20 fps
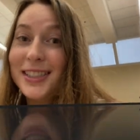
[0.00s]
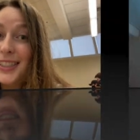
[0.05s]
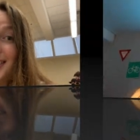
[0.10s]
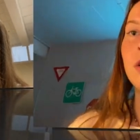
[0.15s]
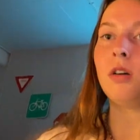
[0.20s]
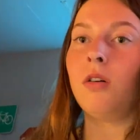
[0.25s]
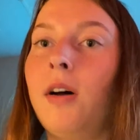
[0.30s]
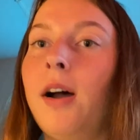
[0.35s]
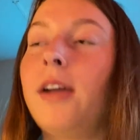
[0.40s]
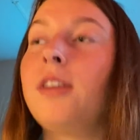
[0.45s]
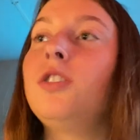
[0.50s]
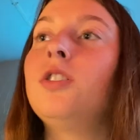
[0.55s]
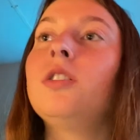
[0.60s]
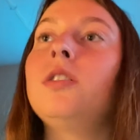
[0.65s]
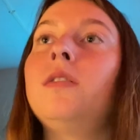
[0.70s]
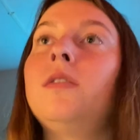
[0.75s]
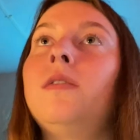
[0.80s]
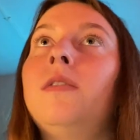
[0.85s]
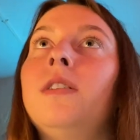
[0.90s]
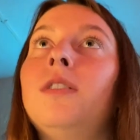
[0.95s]
So I
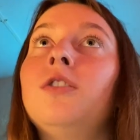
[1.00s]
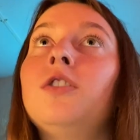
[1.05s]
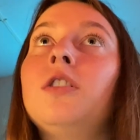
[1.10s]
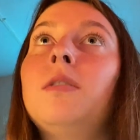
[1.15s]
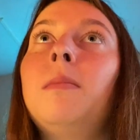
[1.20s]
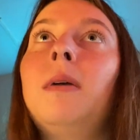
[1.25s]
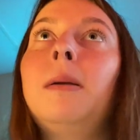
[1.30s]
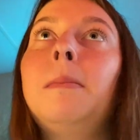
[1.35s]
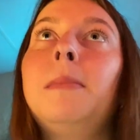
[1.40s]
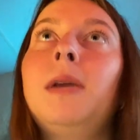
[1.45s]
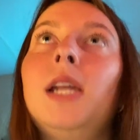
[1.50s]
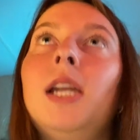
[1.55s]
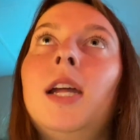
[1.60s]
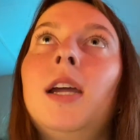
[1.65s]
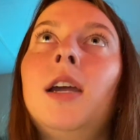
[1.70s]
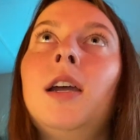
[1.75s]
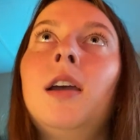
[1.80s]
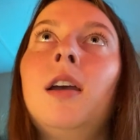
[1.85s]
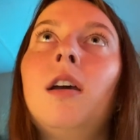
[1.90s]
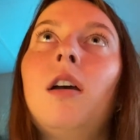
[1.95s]
just finished my
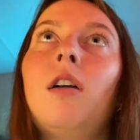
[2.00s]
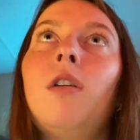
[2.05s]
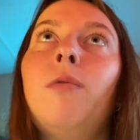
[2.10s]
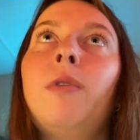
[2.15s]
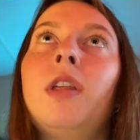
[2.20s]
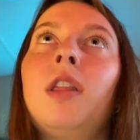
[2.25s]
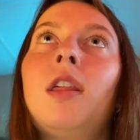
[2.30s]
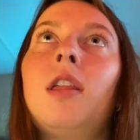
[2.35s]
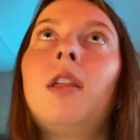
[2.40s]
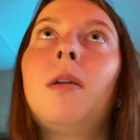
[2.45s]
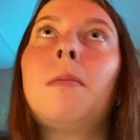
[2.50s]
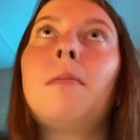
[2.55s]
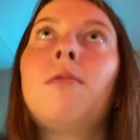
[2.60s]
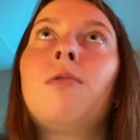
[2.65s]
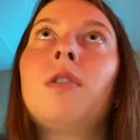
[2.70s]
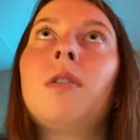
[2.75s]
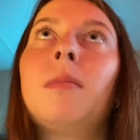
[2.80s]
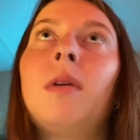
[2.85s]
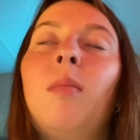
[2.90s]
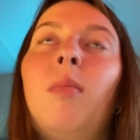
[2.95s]
meeting with
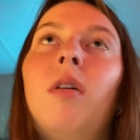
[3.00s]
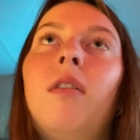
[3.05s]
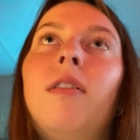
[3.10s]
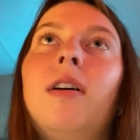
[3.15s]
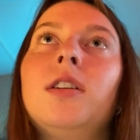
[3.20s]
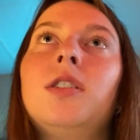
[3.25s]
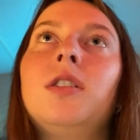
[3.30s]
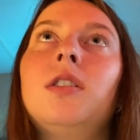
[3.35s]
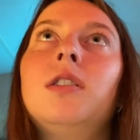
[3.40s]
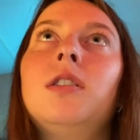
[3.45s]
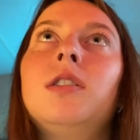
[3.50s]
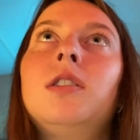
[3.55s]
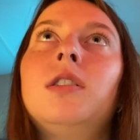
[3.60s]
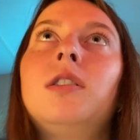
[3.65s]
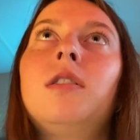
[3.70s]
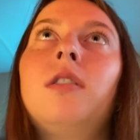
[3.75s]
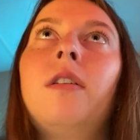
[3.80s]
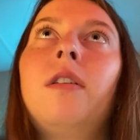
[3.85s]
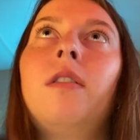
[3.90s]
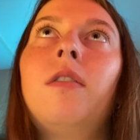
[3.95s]
one of my
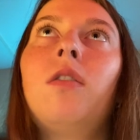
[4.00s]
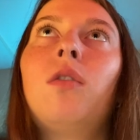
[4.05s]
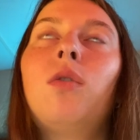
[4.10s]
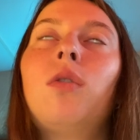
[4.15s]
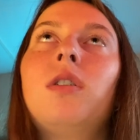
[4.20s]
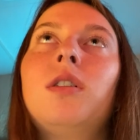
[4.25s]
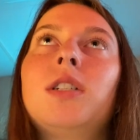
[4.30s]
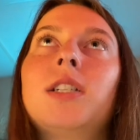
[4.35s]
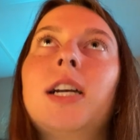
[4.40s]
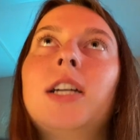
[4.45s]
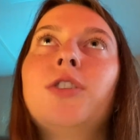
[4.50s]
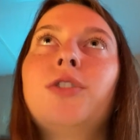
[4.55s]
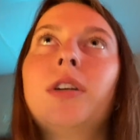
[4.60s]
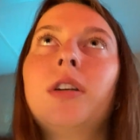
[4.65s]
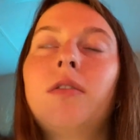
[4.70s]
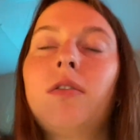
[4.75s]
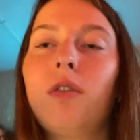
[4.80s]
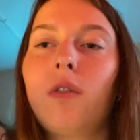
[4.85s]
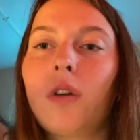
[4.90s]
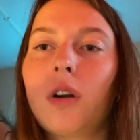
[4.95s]
professors for
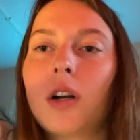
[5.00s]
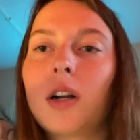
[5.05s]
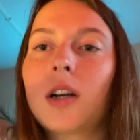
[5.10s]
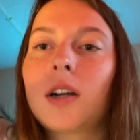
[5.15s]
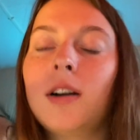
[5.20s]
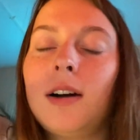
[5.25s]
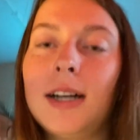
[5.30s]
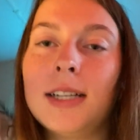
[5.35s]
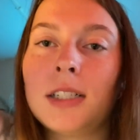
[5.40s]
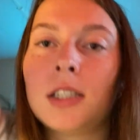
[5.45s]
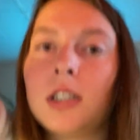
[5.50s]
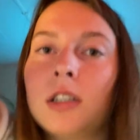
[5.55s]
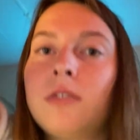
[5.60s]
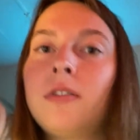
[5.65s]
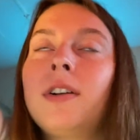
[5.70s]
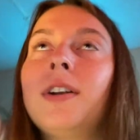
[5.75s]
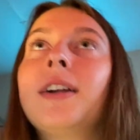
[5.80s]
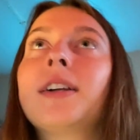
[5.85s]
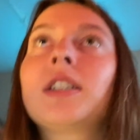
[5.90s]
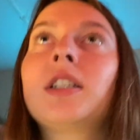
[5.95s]
scheduling for classes
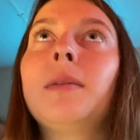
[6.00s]
for next